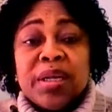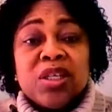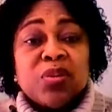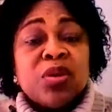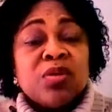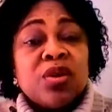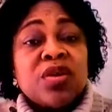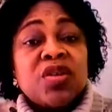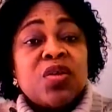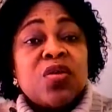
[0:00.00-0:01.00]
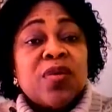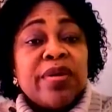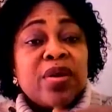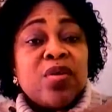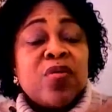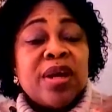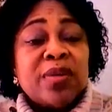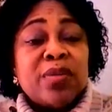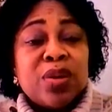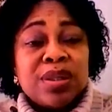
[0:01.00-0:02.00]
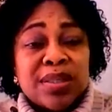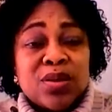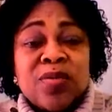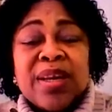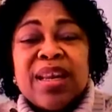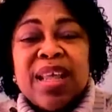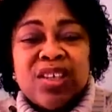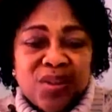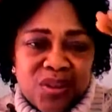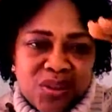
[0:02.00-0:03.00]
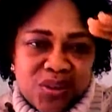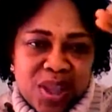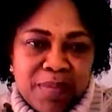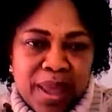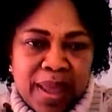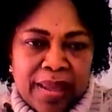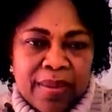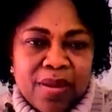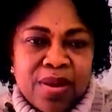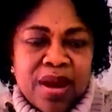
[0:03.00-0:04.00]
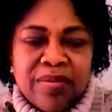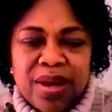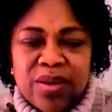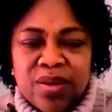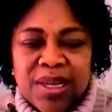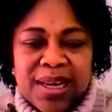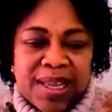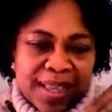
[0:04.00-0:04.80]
The Spirit of God is seen over and over the waters, over the nations. Amen. Around us and